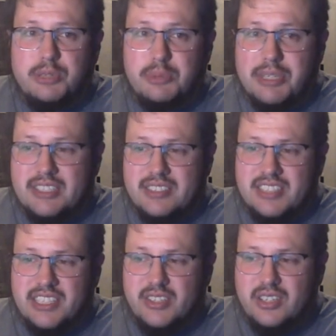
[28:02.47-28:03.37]
but he's basically a
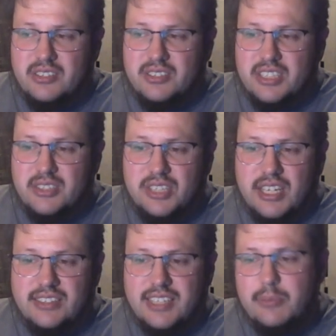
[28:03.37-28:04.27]
senior. Another senior
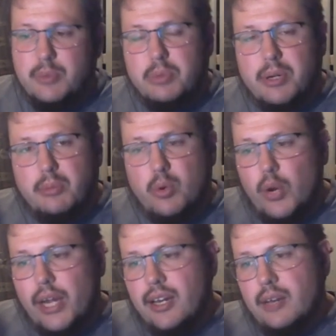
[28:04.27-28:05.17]
sign type who put up
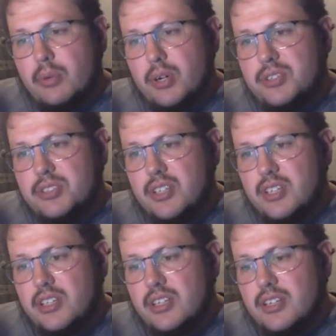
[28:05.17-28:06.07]
great numbers.
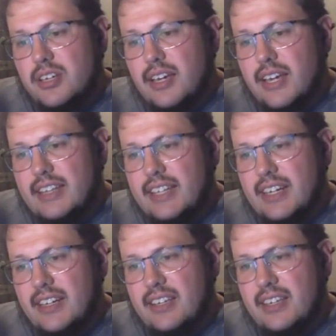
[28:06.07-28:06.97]
And
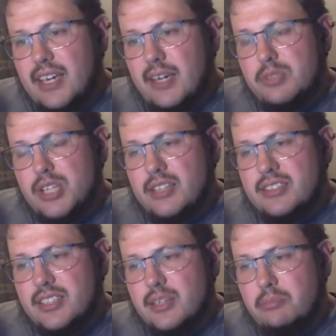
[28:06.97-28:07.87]
then Cam
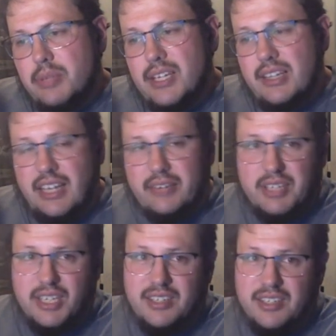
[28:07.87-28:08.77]
Johnson, a big
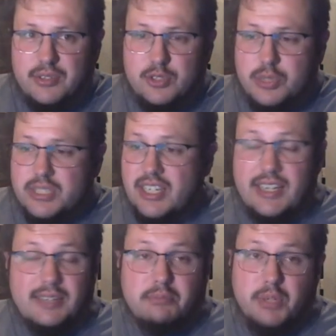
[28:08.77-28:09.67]
lefty, huge risk
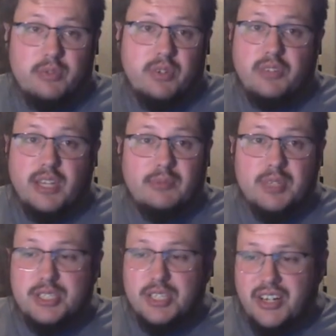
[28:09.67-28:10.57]
guy, perfect for them
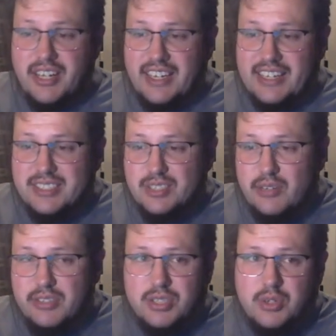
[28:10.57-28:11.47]
this year, I guess.
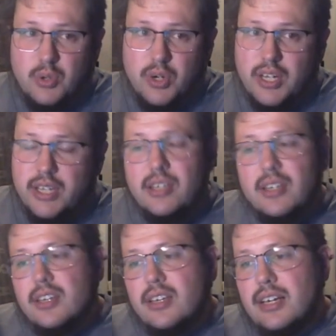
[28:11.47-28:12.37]
Travis Sikora,
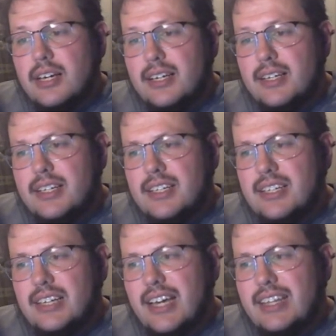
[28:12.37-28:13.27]

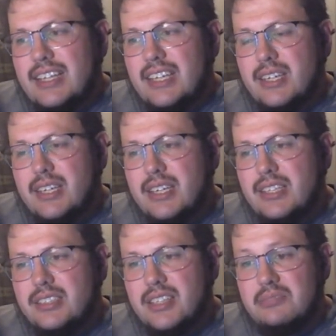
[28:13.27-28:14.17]
I think
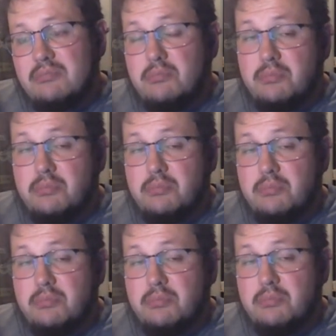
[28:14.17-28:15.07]
he's a
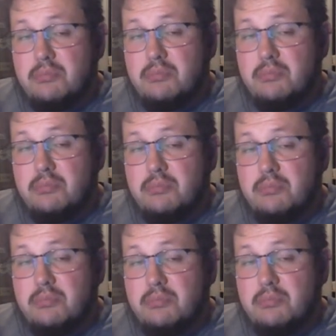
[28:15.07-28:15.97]
relief profile for
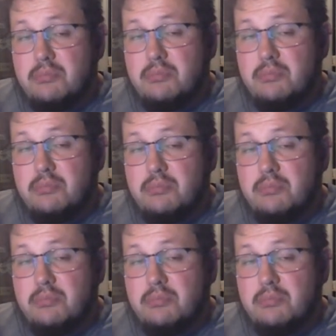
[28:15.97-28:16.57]
me, but